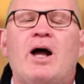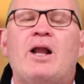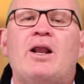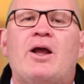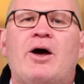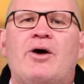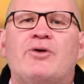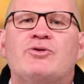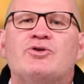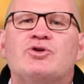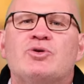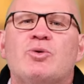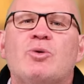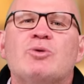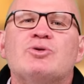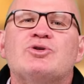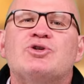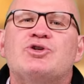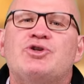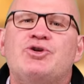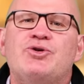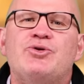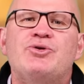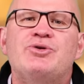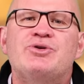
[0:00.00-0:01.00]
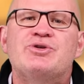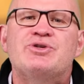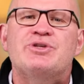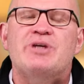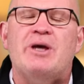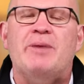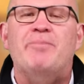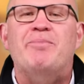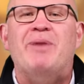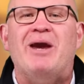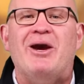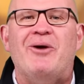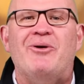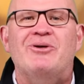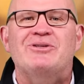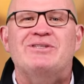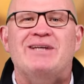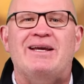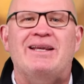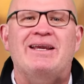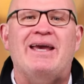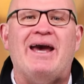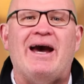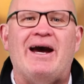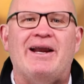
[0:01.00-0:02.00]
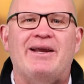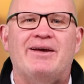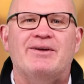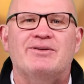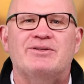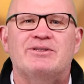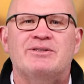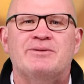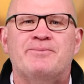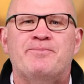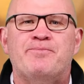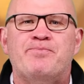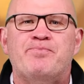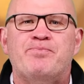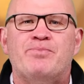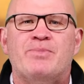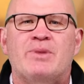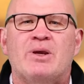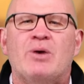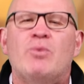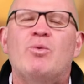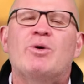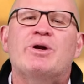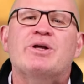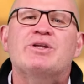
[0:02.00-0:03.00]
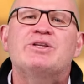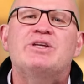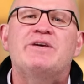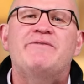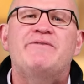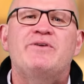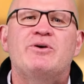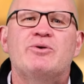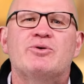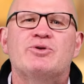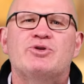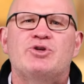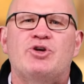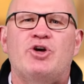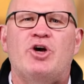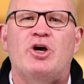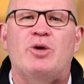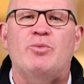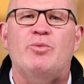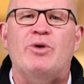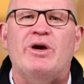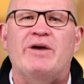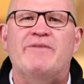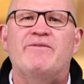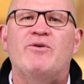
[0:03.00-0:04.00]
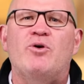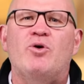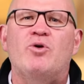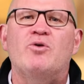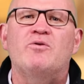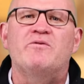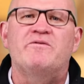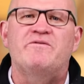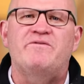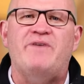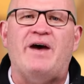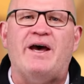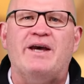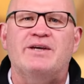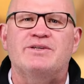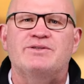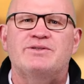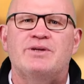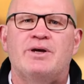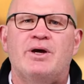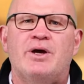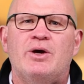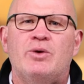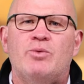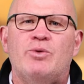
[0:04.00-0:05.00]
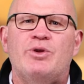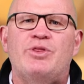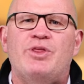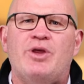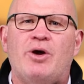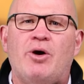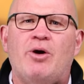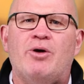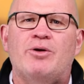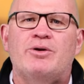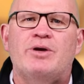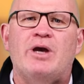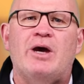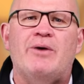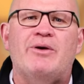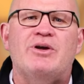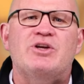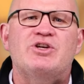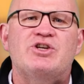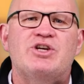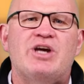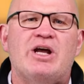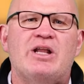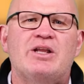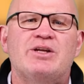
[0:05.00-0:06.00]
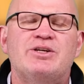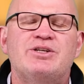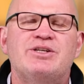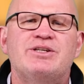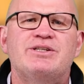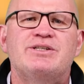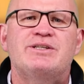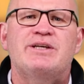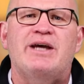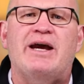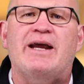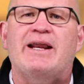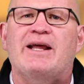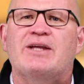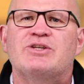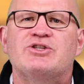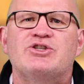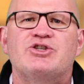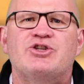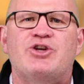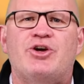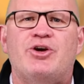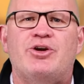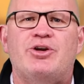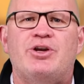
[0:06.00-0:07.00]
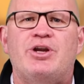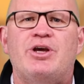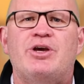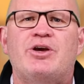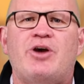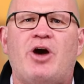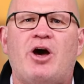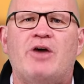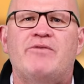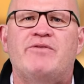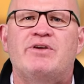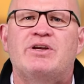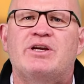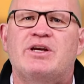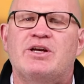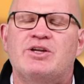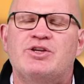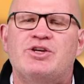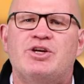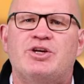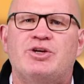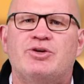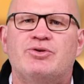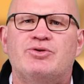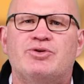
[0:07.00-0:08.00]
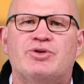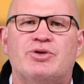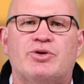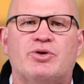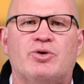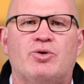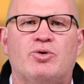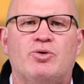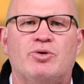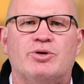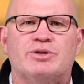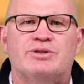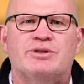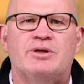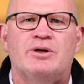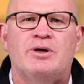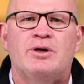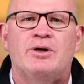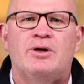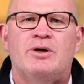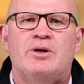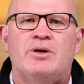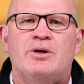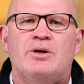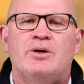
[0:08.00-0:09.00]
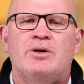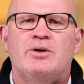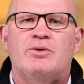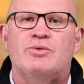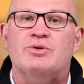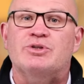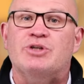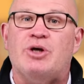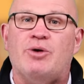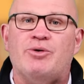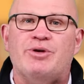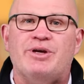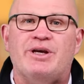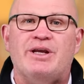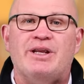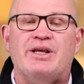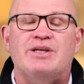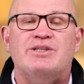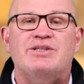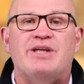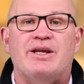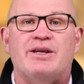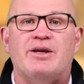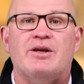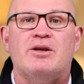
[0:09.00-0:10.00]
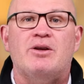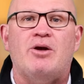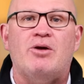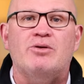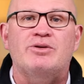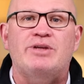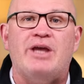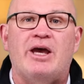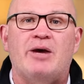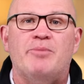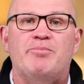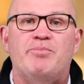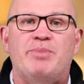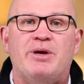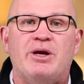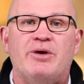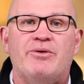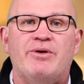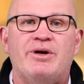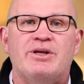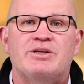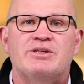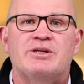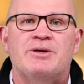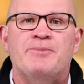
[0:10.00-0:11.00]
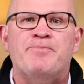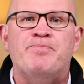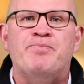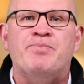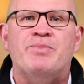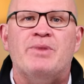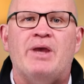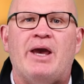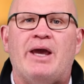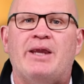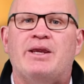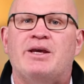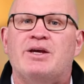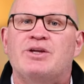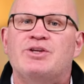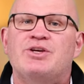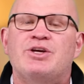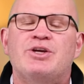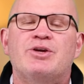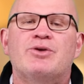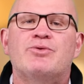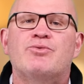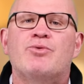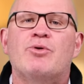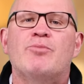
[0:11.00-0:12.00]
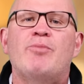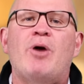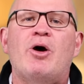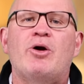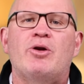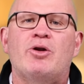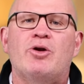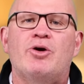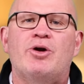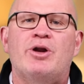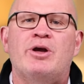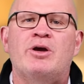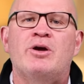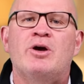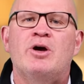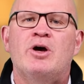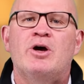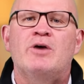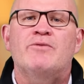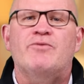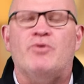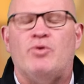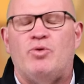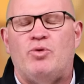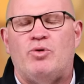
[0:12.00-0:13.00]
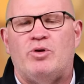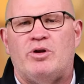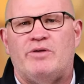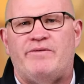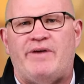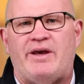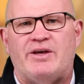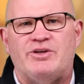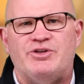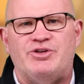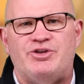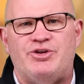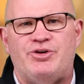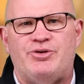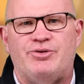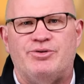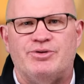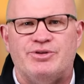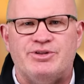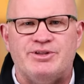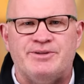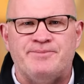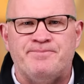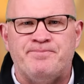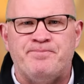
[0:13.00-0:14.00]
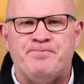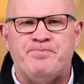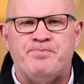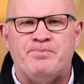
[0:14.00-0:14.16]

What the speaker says: Hello to all students, parents and guardians. What a difficult term we have all faced with the ongoing challenges and uncertainty COVID continues to cause, resulting in extended lockdown periods and continued remote learning for all of our students.